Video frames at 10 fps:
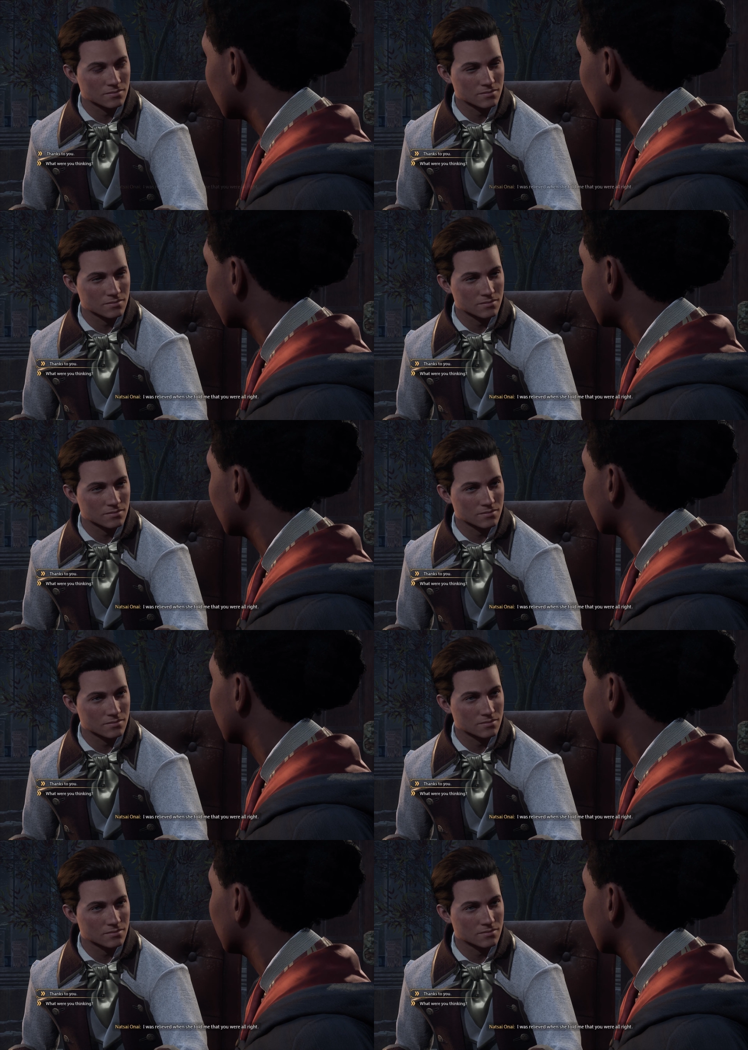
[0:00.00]

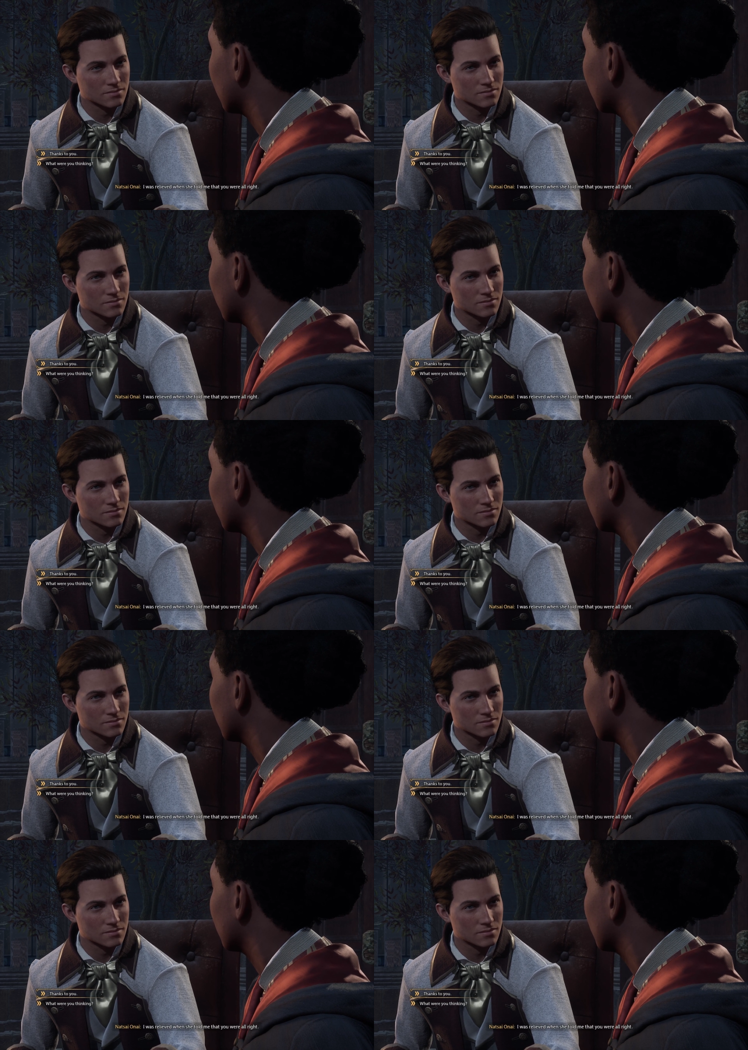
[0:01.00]

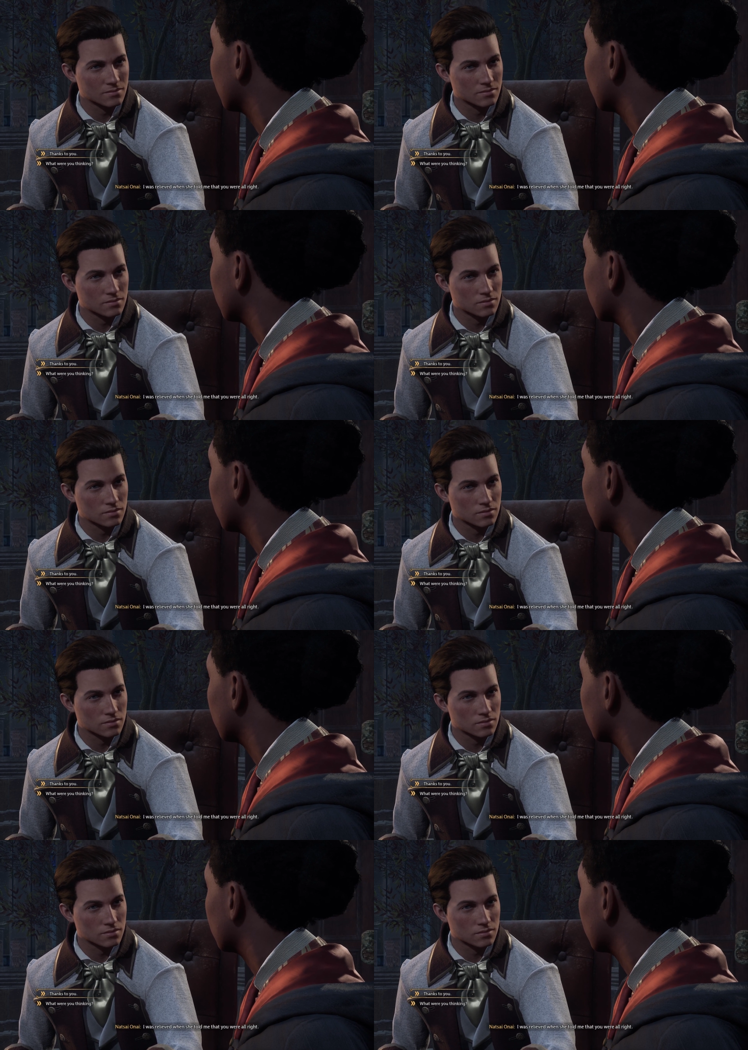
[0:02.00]

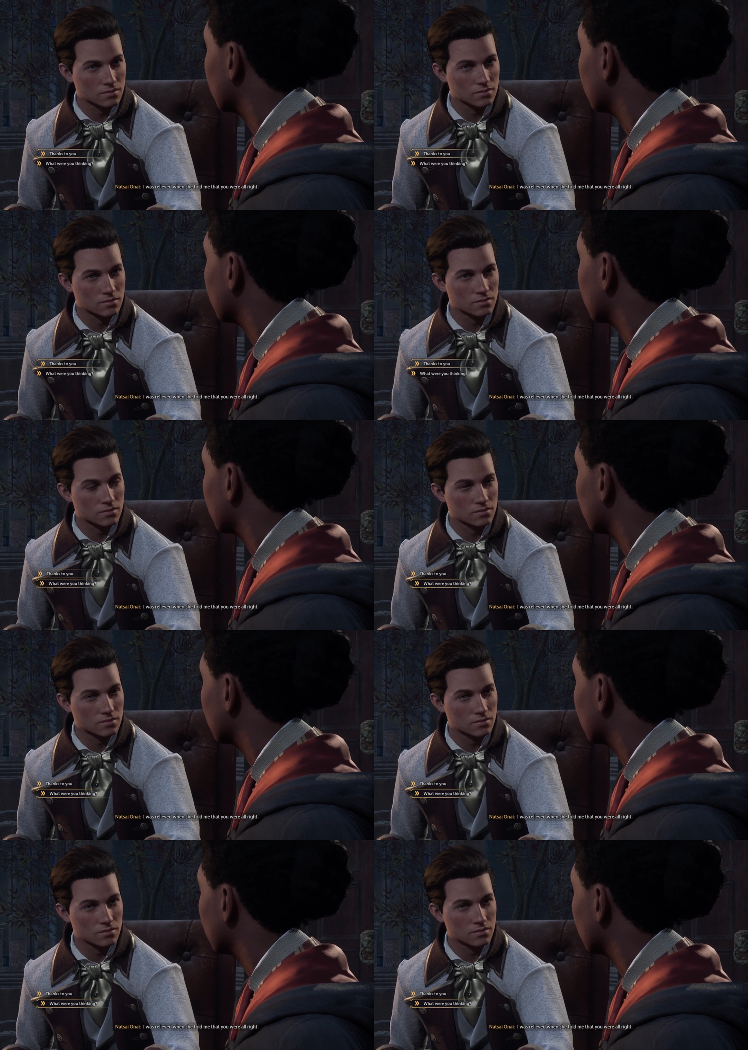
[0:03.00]

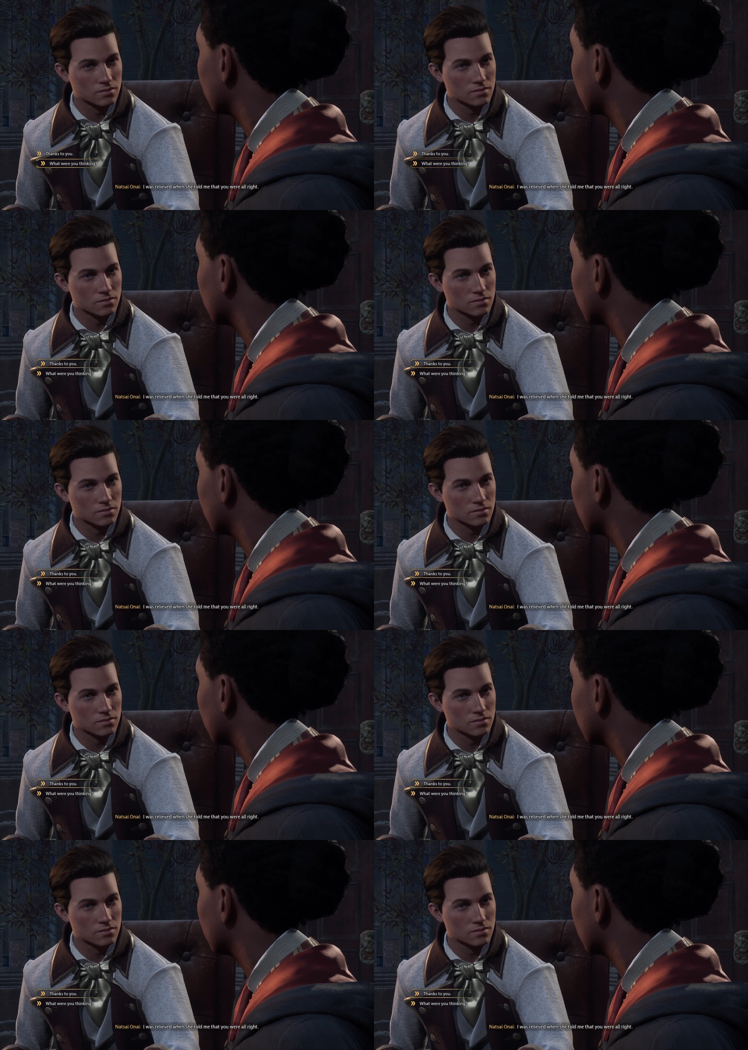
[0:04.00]
No one is speaking in this clip.